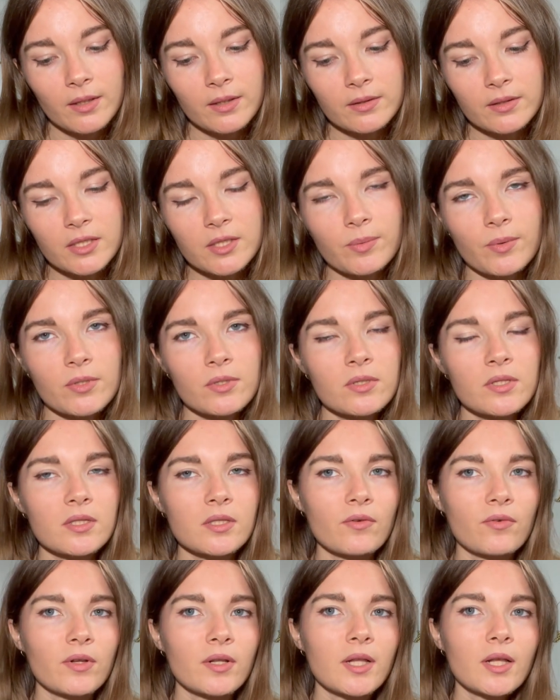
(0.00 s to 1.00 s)
this person is
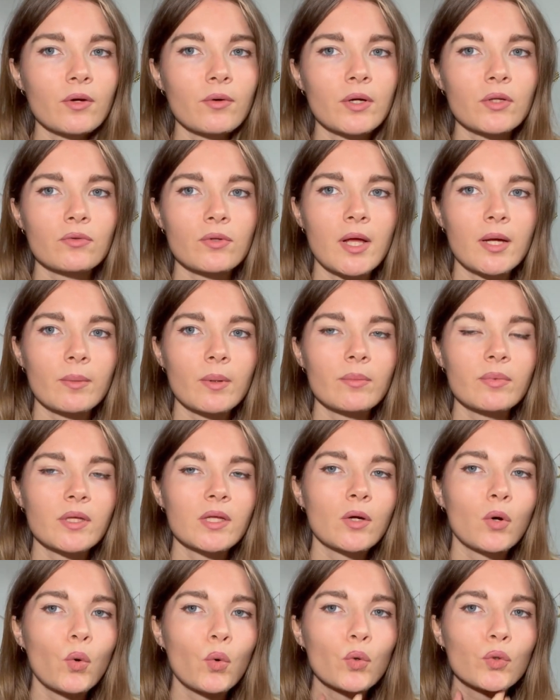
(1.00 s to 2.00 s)
definitely going to like maybe
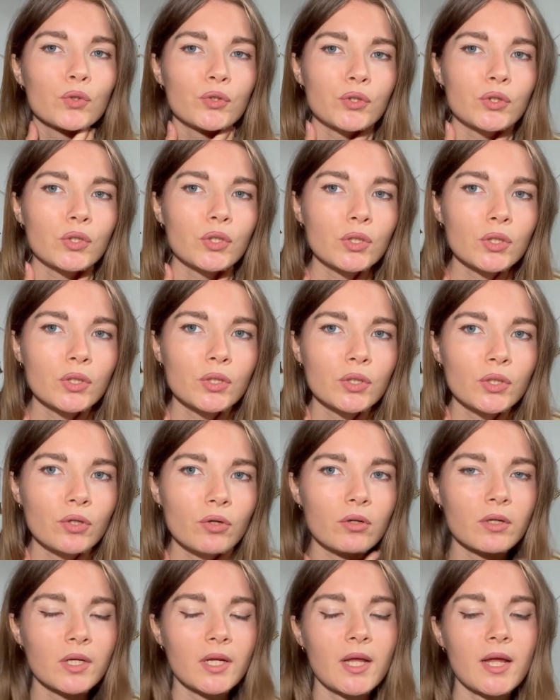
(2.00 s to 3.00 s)
hold
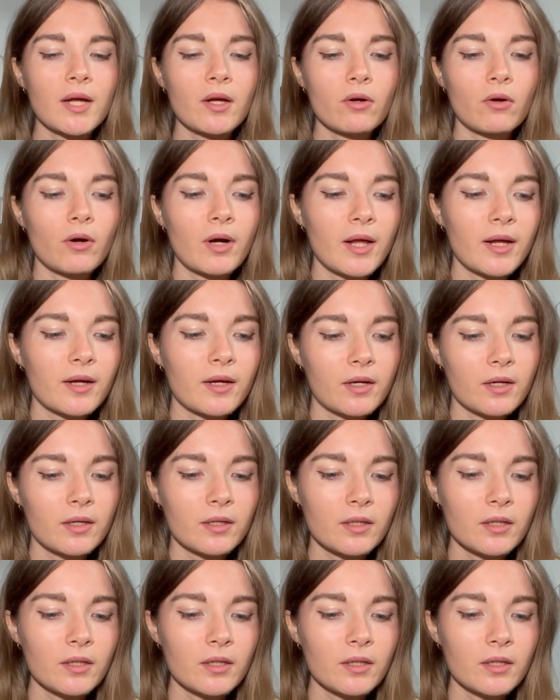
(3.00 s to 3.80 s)
your neck, or like